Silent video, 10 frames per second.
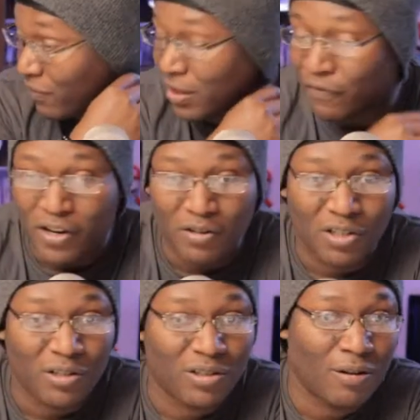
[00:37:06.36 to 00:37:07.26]
in the
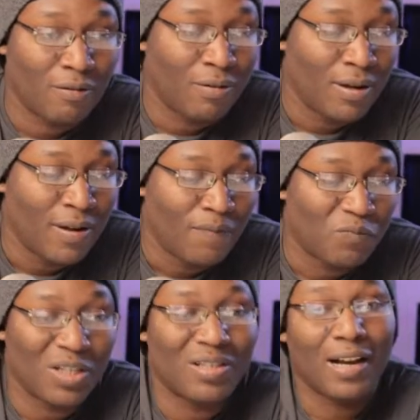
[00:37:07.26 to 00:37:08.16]
future. So
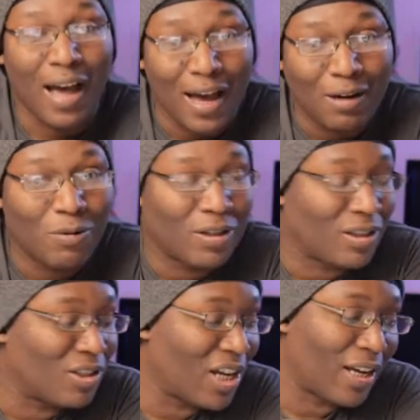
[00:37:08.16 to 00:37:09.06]
since I kind of wanted
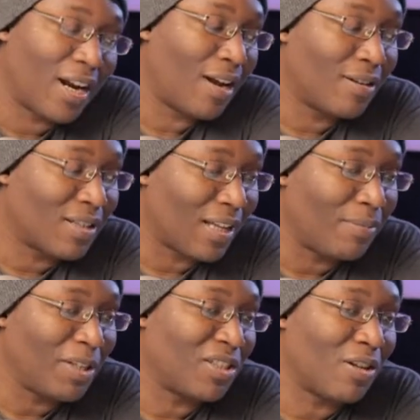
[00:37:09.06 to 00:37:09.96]
to check it out, I was like,
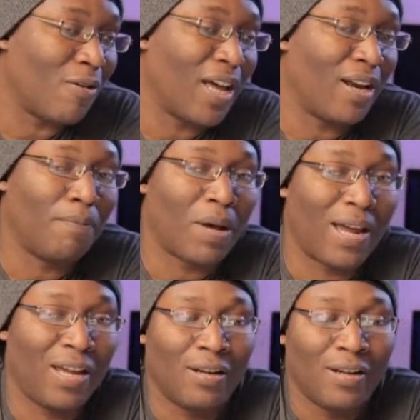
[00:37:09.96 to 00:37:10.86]
let me just go ahead and
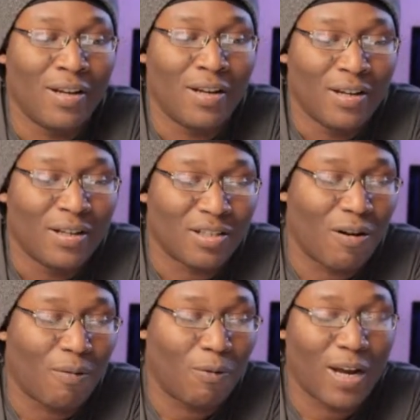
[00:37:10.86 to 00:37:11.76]
buy it. So
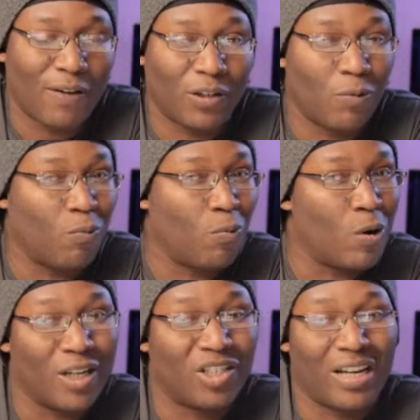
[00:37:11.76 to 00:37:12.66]
I won't have to
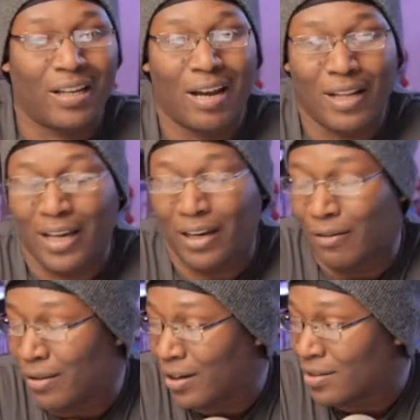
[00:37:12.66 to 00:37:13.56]
want to check it out later.
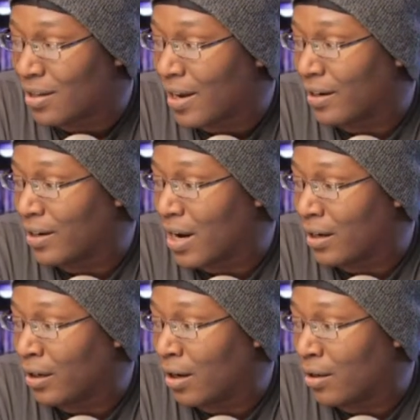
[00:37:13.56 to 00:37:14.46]
And then it's like
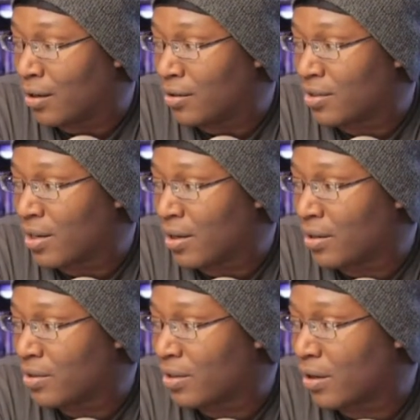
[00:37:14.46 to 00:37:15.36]
$90.
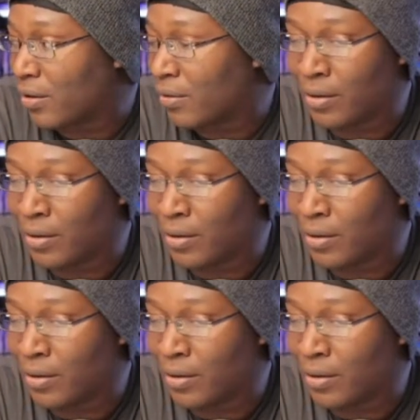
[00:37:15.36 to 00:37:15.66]
So